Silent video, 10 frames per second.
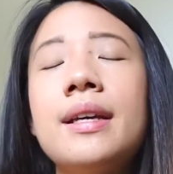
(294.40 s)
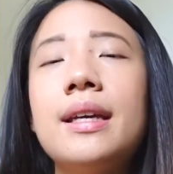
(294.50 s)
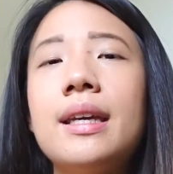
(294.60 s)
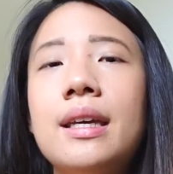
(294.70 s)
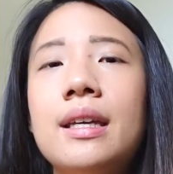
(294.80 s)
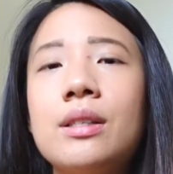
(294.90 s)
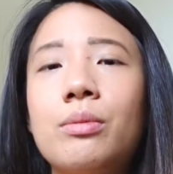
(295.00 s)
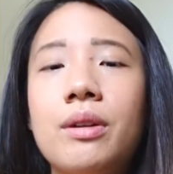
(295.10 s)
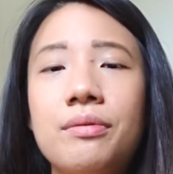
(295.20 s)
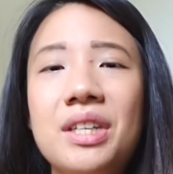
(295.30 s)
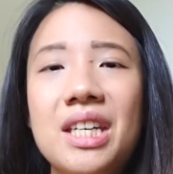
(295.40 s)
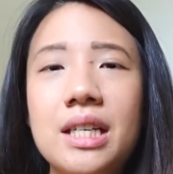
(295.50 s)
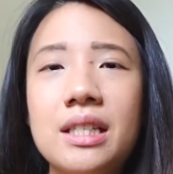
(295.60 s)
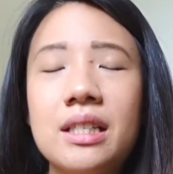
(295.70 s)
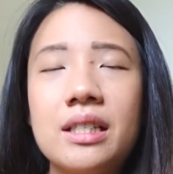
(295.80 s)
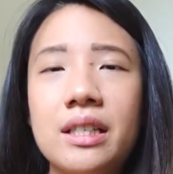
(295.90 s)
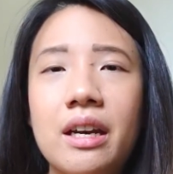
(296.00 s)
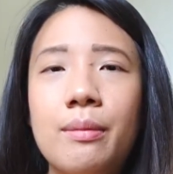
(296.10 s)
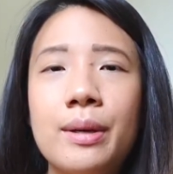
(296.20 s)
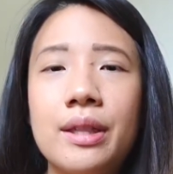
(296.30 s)
is one of the easiest
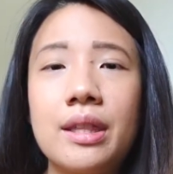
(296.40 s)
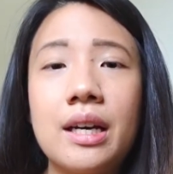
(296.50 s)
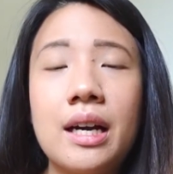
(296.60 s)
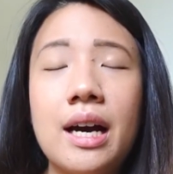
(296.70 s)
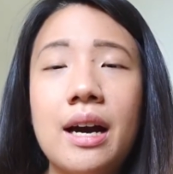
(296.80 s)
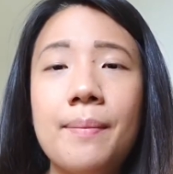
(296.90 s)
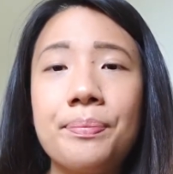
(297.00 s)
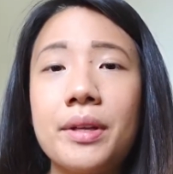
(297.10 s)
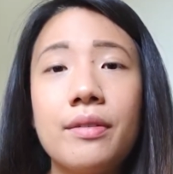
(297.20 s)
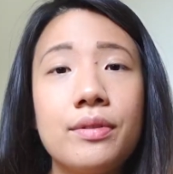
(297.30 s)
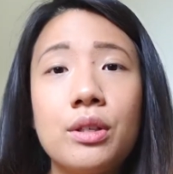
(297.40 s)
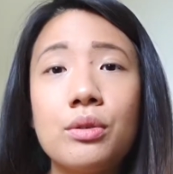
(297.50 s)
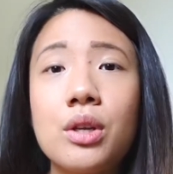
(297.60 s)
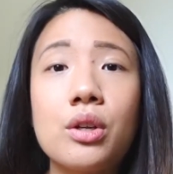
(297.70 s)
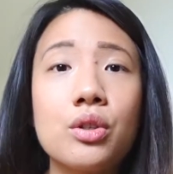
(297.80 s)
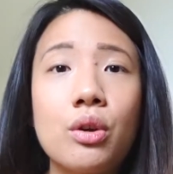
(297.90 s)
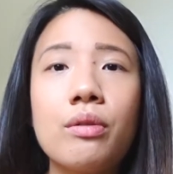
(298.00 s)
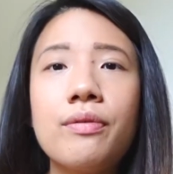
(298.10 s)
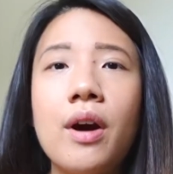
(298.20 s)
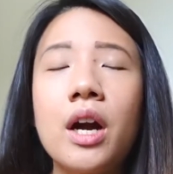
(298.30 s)
camera that I've used so
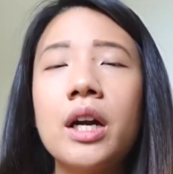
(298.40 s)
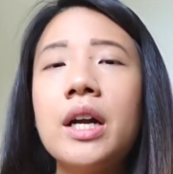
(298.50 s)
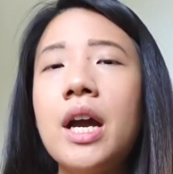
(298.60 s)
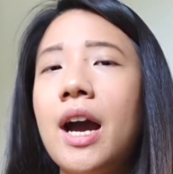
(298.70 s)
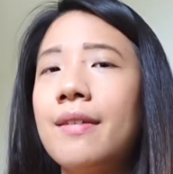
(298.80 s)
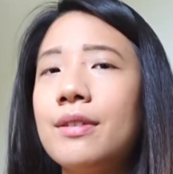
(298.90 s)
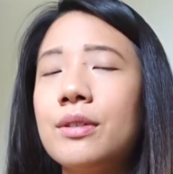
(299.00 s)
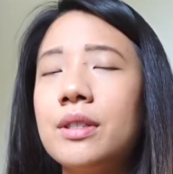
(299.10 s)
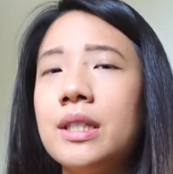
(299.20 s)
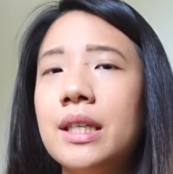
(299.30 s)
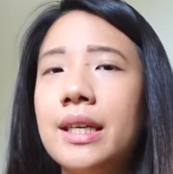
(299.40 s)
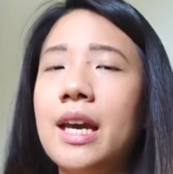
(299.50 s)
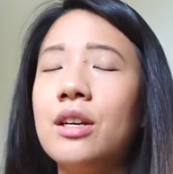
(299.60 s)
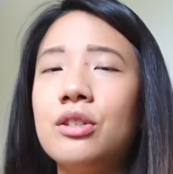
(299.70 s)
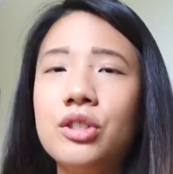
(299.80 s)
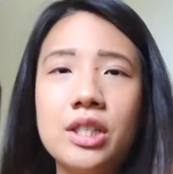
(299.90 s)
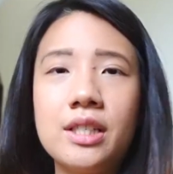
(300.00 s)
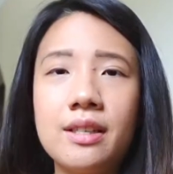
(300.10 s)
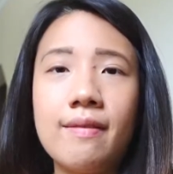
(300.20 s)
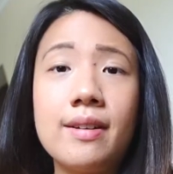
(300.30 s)
far. I've used the Canon
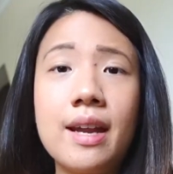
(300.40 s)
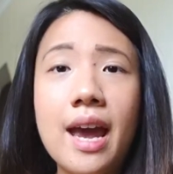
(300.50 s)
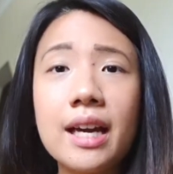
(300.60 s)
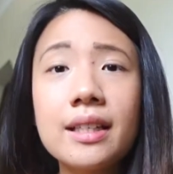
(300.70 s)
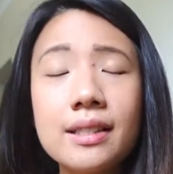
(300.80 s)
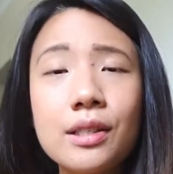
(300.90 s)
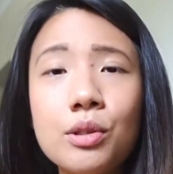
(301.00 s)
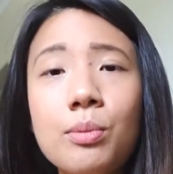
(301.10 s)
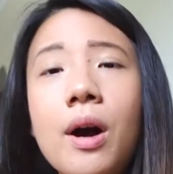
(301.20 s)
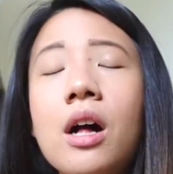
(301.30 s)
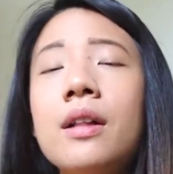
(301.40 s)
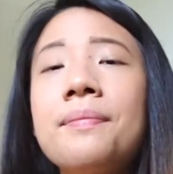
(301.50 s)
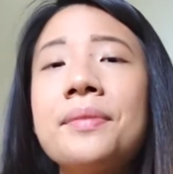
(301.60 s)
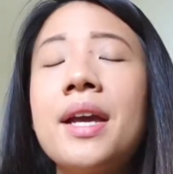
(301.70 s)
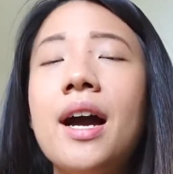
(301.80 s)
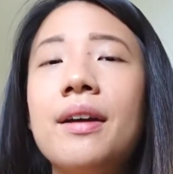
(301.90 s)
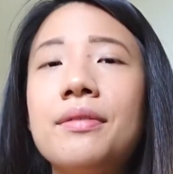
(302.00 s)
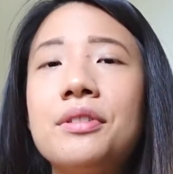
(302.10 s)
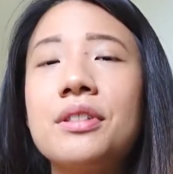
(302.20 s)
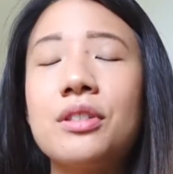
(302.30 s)
G7X as well. I've
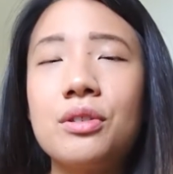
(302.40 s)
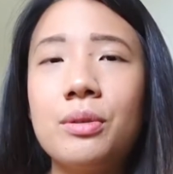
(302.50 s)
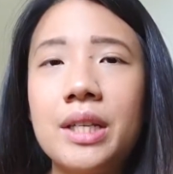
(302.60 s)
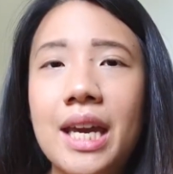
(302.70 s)
used the Sony